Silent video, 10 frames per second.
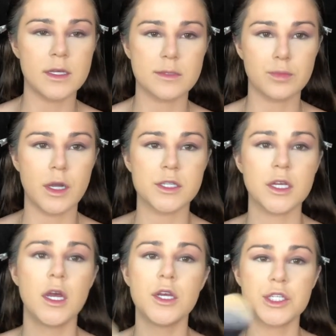this brush
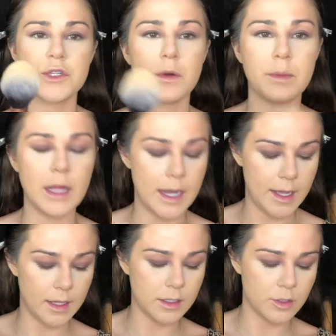to
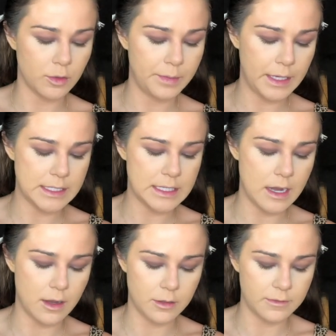apply a little bit
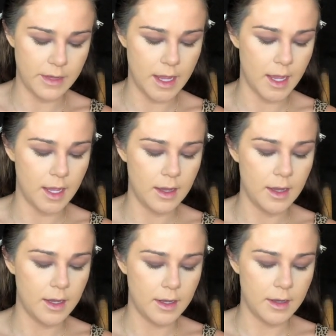of a
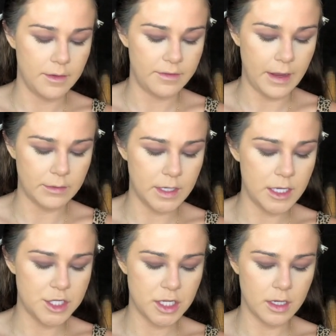
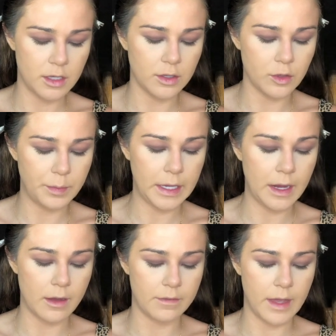foundation, a little bit
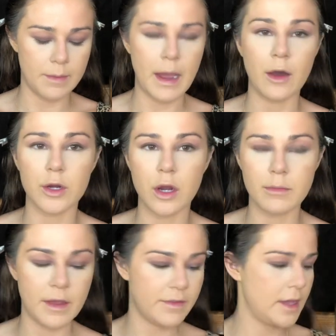of a powder on
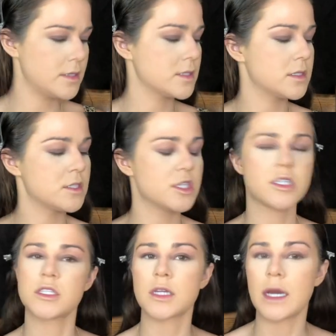my face,
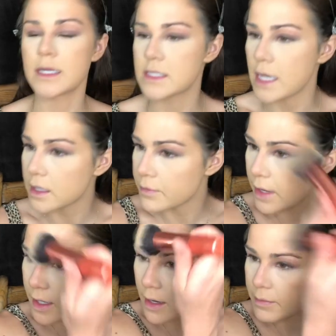just to kind of set the
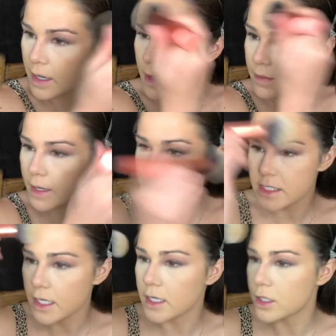makeup that I
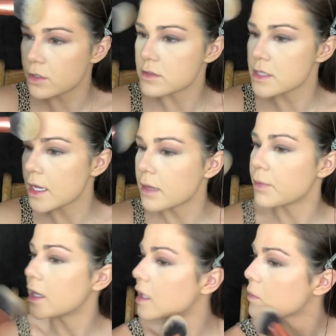didn't use any
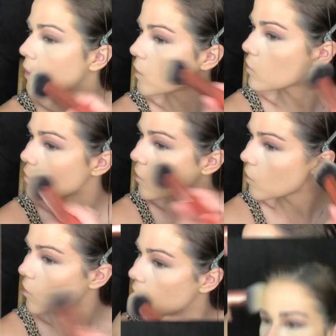baking powder
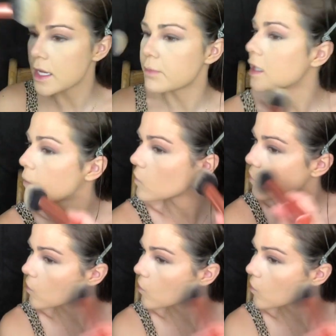for.